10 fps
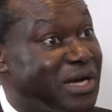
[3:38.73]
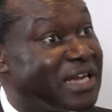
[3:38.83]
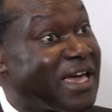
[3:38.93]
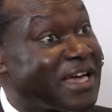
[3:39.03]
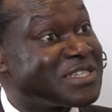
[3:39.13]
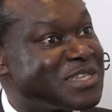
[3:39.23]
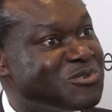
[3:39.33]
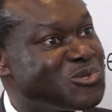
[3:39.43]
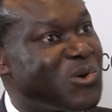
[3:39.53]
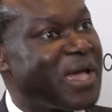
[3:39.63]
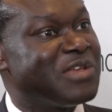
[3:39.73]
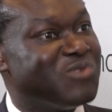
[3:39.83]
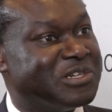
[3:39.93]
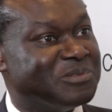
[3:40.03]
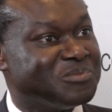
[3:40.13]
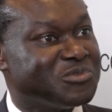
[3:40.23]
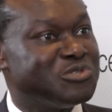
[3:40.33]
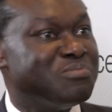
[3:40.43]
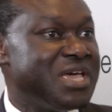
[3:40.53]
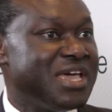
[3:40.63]
an excuse to anyone
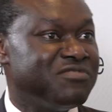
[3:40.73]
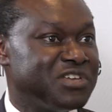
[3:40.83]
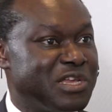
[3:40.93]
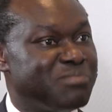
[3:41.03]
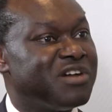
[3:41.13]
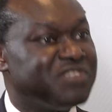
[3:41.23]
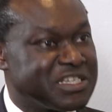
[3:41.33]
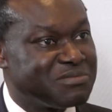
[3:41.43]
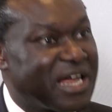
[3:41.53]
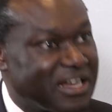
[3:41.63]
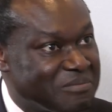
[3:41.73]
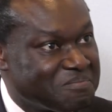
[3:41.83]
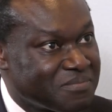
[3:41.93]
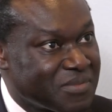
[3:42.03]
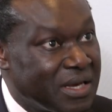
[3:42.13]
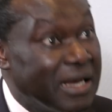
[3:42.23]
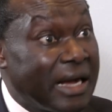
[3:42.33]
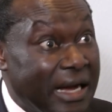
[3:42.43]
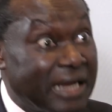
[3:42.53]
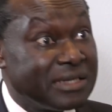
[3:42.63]
to behave in a perverse manner.
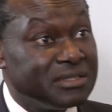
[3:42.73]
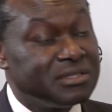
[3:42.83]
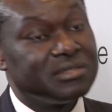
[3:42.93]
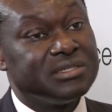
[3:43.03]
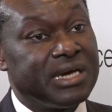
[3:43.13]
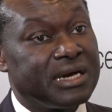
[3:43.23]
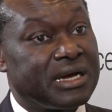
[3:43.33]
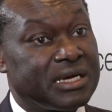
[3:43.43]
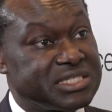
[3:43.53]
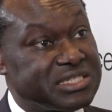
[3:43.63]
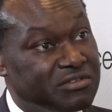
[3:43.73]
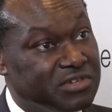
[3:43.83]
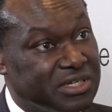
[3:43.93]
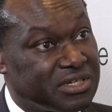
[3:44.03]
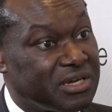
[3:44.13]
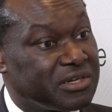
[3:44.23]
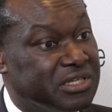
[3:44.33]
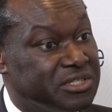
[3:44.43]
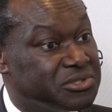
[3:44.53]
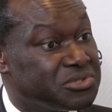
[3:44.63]
And there are several
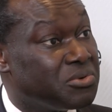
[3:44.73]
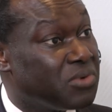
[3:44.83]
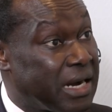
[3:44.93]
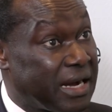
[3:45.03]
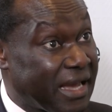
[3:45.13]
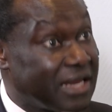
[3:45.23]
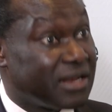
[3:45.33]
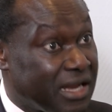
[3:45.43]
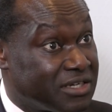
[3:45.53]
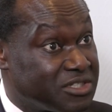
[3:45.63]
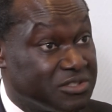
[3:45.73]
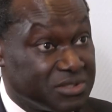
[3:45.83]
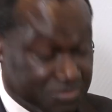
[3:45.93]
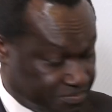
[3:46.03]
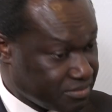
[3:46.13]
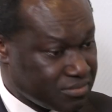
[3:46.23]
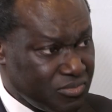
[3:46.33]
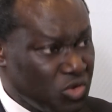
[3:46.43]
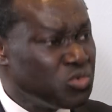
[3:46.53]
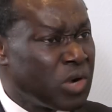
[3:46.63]
regulators who are enlightened,
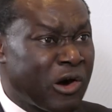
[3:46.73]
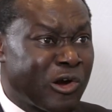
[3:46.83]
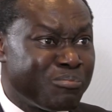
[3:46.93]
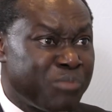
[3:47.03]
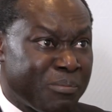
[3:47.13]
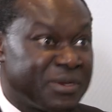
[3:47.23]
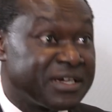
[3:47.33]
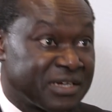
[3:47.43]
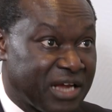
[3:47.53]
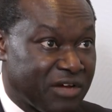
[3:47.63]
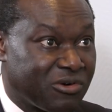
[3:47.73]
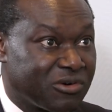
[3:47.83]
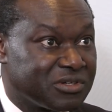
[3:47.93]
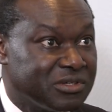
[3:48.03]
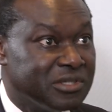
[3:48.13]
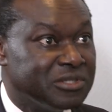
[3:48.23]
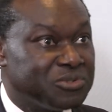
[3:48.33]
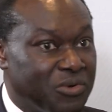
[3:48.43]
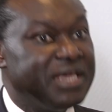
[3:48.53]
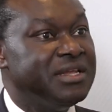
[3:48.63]
who are on public record,
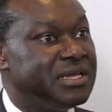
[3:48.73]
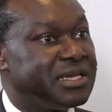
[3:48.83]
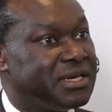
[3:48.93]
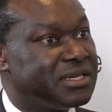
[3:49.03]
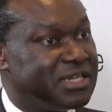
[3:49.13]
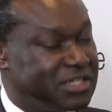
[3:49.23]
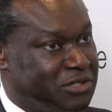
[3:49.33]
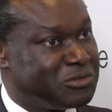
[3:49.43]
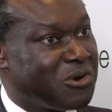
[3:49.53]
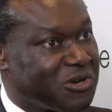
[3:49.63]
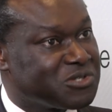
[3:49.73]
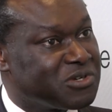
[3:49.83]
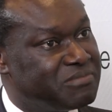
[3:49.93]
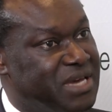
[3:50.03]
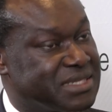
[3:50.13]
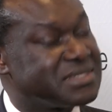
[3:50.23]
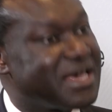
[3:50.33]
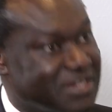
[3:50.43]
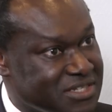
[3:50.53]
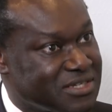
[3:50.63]
to indicate that it does not make
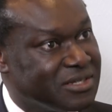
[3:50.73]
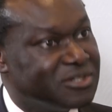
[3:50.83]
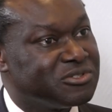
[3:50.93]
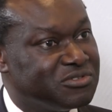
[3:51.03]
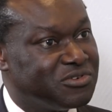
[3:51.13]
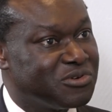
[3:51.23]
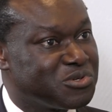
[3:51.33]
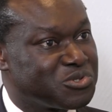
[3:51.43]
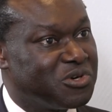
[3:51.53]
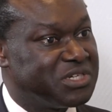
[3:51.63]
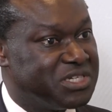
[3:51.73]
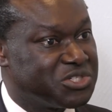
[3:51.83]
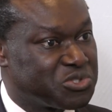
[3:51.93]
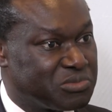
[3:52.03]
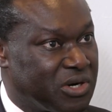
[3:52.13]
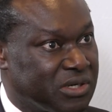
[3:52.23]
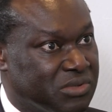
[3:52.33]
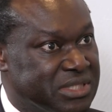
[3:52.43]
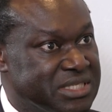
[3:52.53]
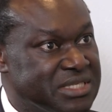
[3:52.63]
sense to focus on the small
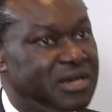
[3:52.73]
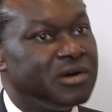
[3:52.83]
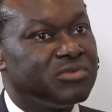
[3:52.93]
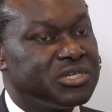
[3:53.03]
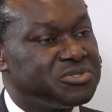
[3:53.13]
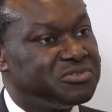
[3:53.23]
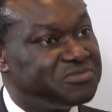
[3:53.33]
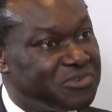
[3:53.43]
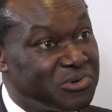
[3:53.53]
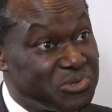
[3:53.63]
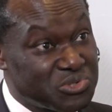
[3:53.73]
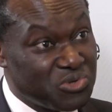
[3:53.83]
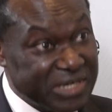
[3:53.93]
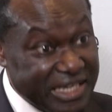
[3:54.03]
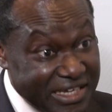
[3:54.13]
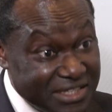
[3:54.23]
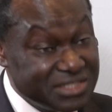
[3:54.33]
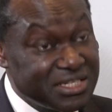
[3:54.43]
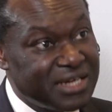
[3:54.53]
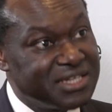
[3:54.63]
ones. One should focus on
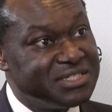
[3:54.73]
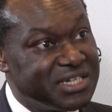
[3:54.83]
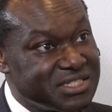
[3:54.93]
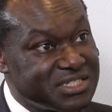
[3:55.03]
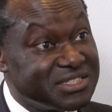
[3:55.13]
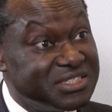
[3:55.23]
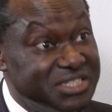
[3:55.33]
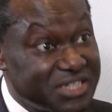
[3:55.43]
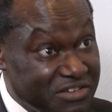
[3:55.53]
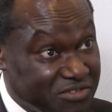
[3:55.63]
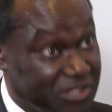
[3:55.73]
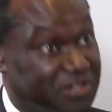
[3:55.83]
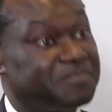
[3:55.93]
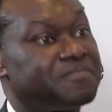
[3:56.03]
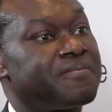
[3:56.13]
intelligence-driven